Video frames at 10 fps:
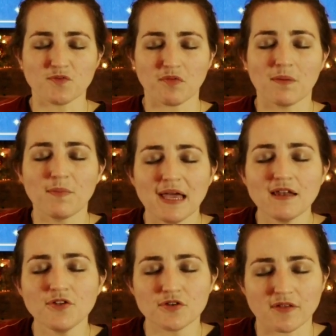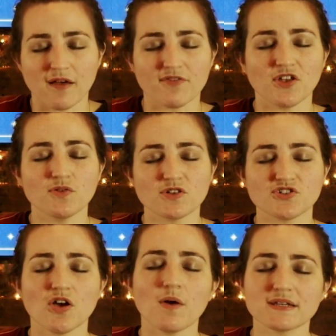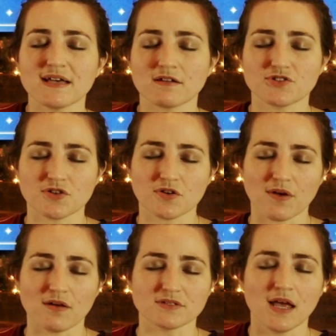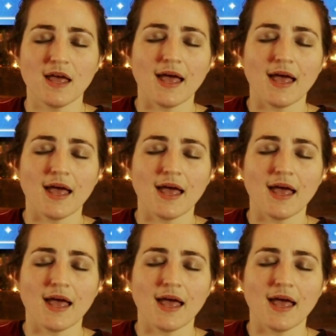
as we remain in your love, that you would show us how to turn around